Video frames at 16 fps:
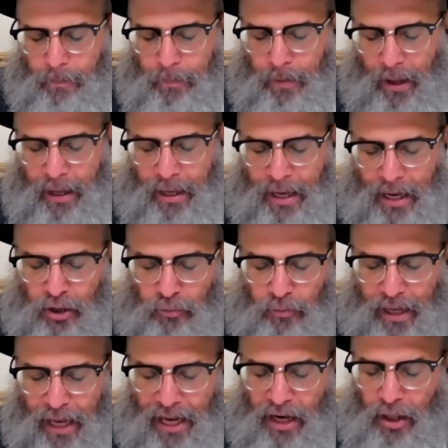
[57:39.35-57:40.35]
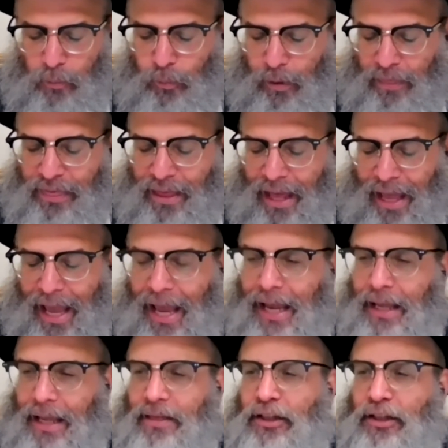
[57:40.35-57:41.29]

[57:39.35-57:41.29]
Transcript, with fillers: He created them with the hay,